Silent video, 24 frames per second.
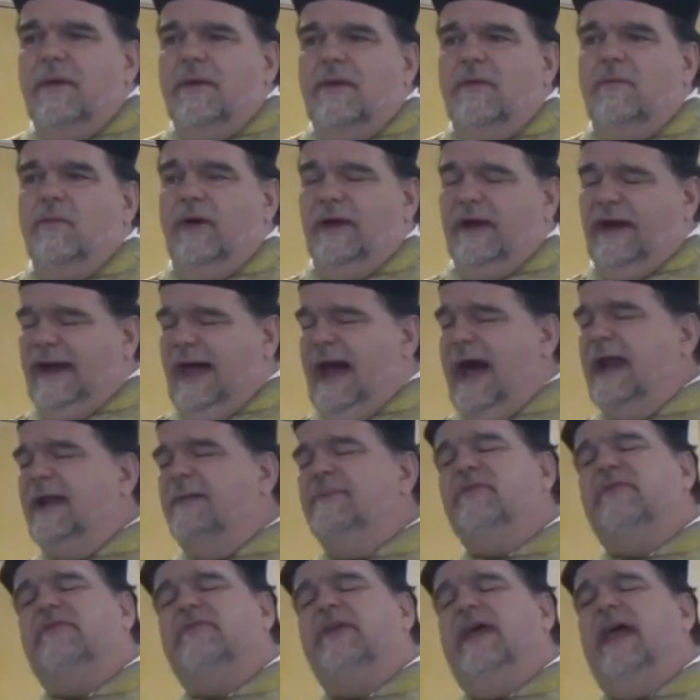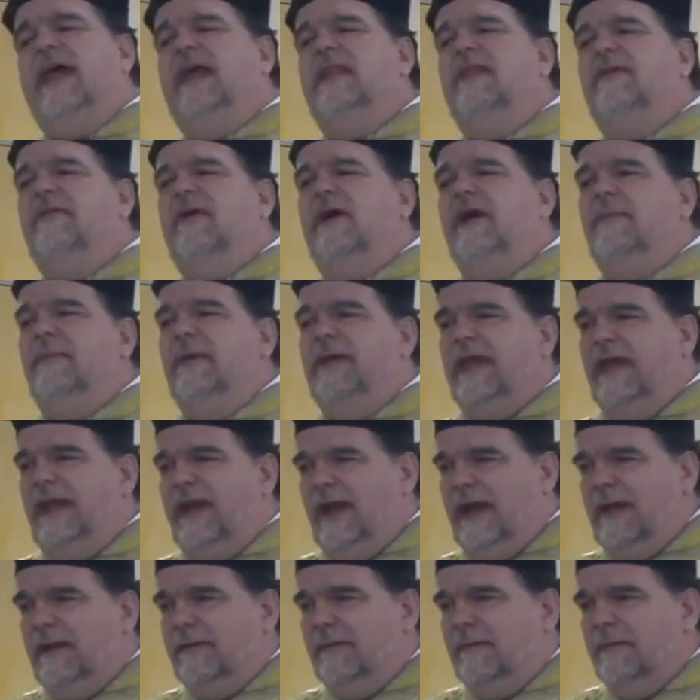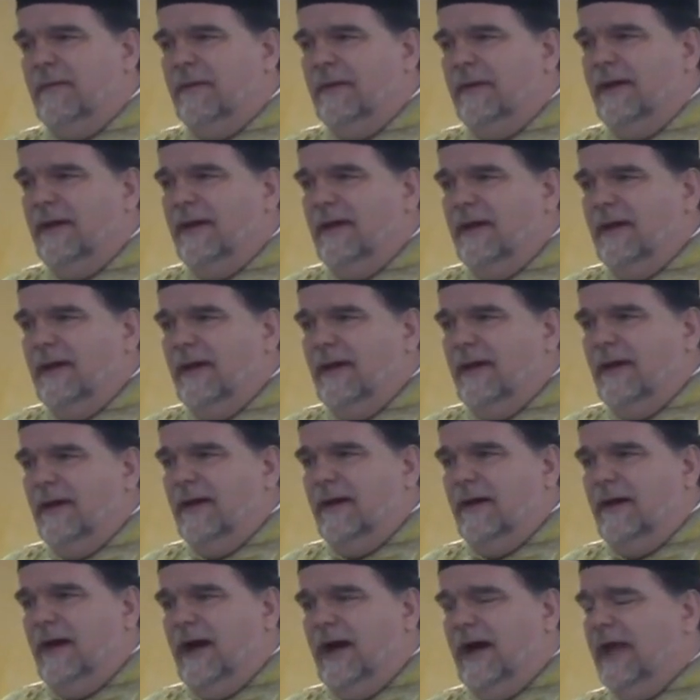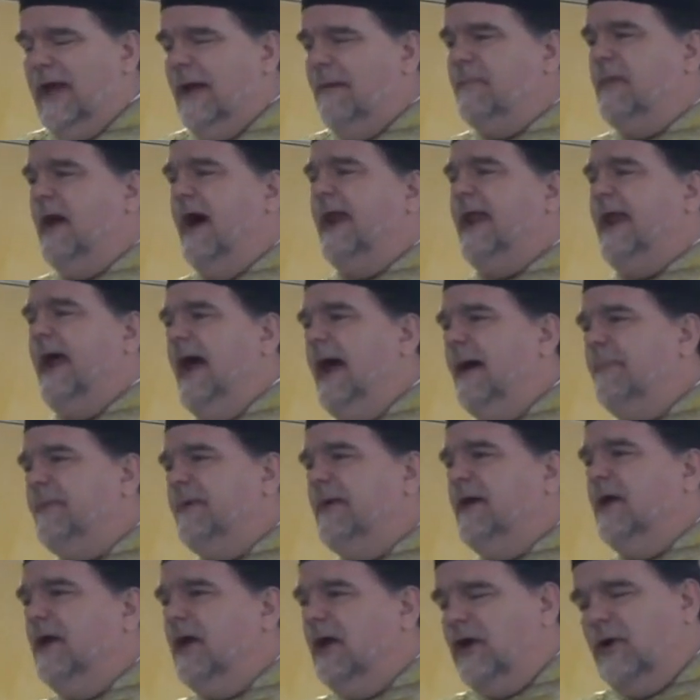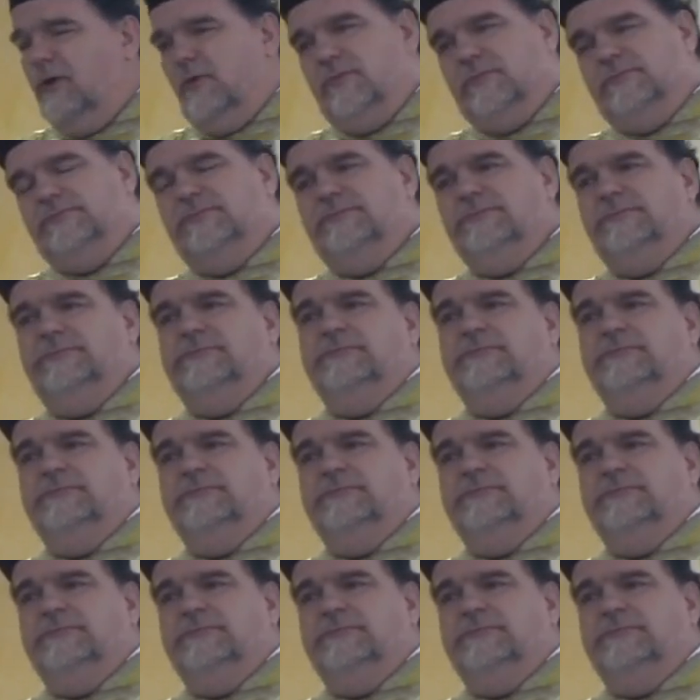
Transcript: And what did Adam say at the very beginning? I am not happy alone.